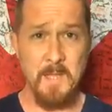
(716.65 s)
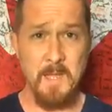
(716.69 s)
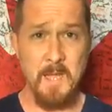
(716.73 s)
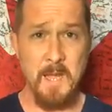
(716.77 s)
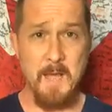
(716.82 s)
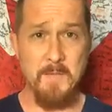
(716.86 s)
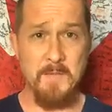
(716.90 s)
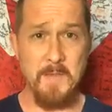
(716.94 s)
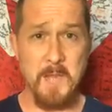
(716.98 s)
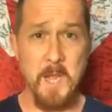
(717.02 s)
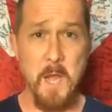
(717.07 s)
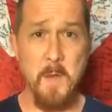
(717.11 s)

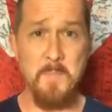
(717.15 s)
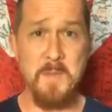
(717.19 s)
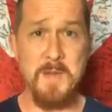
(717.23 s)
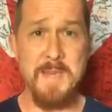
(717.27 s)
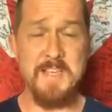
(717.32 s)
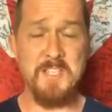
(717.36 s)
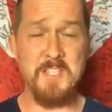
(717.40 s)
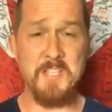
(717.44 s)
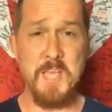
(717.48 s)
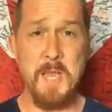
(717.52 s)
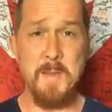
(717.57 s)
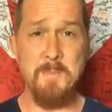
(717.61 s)
The
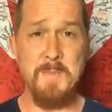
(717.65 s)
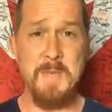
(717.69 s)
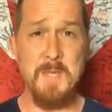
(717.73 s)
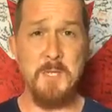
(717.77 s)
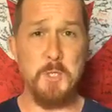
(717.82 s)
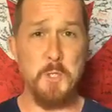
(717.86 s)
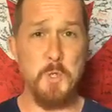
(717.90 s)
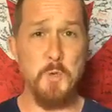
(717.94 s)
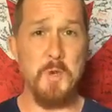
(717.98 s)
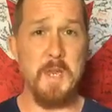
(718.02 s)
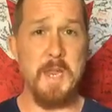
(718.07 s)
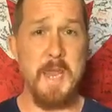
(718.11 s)
company sent me
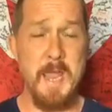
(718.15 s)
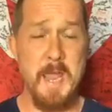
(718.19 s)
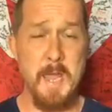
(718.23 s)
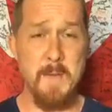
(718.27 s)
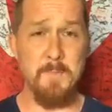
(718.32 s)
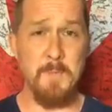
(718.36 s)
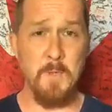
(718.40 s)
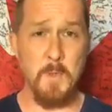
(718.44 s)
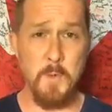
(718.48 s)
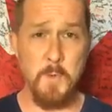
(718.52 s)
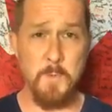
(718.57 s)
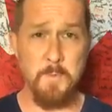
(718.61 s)
to
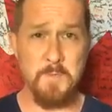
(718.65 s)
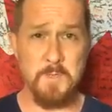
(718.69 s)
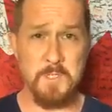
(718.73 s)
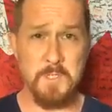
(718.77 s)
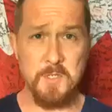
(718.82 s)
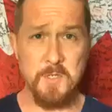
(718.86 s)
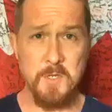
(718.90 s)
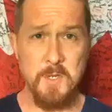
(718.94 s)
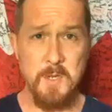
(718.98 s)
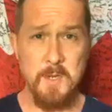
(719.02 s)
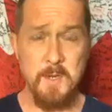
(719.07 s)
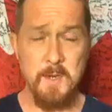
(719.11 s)

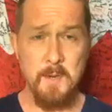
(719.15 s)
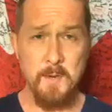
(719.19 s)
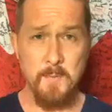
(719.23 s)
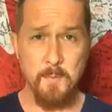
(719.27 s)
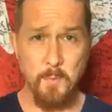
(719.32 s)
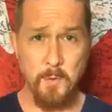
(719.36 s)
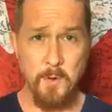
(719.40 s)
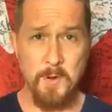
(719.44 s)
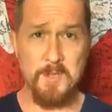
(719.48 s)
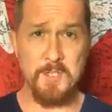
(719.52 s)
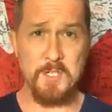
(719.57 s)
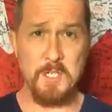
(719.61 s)
Kamloops,
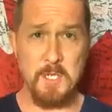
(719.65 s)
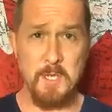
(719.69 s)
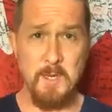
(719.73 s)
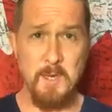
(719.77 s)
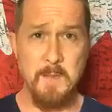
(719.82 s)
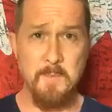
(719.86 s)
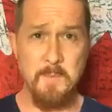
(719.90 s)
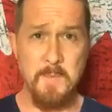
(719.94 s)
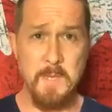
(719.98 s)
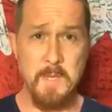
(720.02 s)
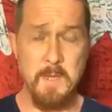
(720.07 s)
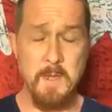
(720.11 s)
British
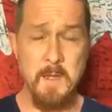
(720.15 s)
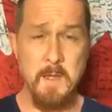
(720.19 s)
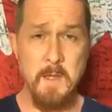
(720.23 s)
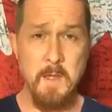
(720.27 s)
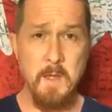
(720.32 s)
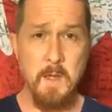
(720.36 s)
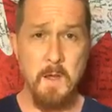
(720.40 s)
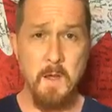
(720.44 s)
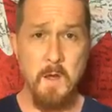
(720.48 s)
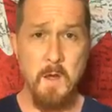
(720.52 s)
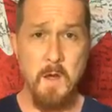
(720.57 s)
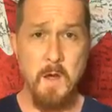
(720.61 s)
Columbia,
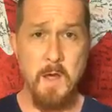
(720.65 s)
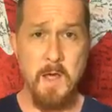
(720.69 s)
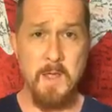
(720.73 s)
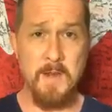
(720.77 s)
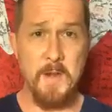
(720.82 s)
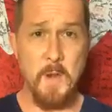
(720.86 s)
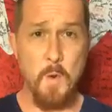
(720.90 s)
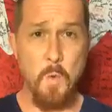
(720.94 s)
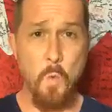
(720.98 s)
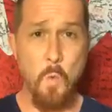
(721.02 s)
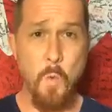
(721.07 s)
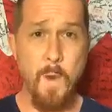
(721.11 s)

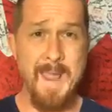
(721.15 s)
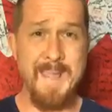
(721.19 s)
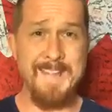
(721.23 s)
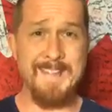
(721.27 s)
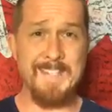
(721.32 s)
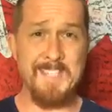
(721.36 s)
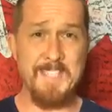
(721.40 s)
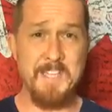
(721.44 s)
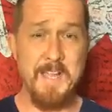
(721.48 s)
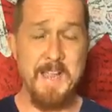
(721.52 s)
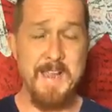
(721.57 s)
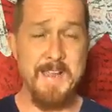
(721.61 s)
on
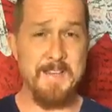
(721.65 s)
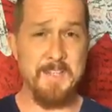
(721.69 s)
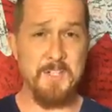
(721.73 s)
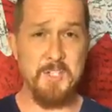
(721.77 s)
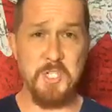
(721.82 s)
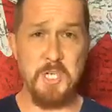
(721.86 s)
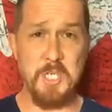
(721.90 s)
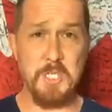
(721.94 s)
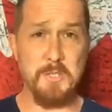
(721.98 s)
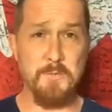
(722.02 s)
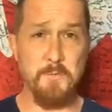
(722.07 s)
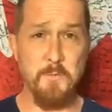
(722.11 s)
Wednesday,
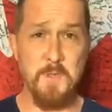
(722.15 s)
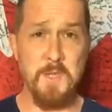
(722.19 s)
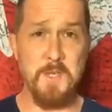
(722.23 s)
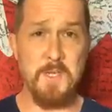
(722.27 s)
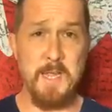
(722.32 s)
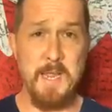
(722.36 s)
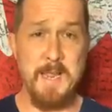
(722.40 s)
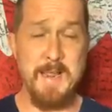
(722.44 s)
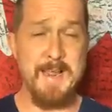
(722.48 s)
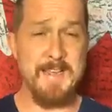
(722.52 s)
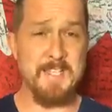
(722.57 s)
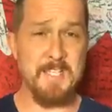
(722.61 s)
just for the
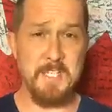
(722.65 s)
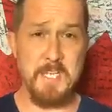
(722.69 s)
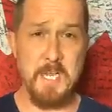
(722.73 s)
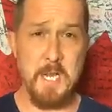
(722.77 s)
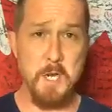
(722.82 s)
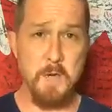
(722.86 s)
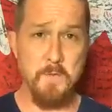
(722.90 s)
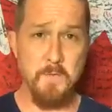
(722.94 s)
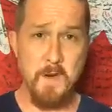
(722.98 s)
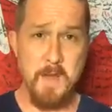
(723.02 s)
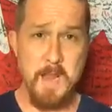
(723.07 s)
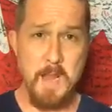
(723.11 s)
day. I
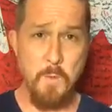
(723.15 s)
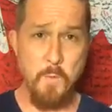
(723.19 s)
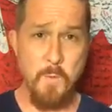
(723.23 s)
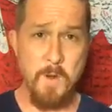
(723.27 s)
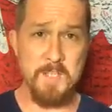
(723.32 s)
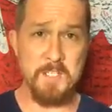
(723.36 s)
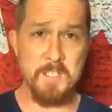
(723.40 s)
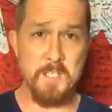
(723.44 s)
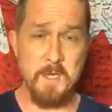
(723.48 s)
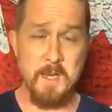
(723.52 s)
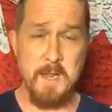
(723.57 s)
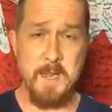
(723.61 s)
stayed overnight
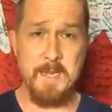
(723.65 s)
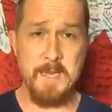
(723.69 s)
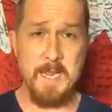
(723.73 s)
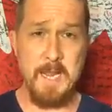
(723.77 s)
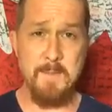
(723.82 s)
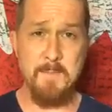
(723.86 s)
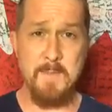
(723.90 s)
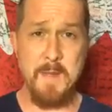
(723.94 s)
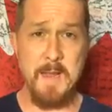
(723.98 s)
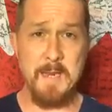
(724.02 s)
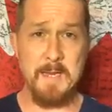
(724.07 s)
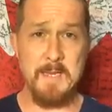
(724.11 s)
Wednesday night,
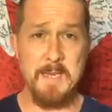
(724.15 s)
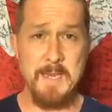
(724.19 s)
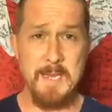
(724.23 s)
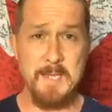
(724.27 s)
came back